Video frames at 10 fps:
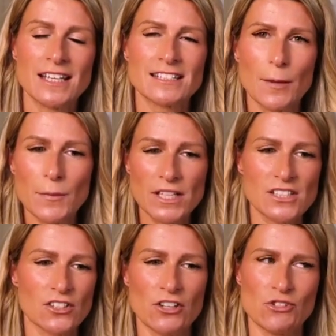something
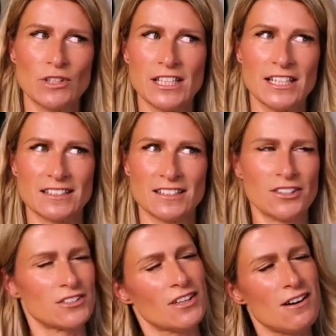inside you clicks and
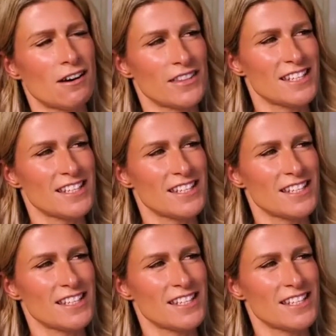goes, oh,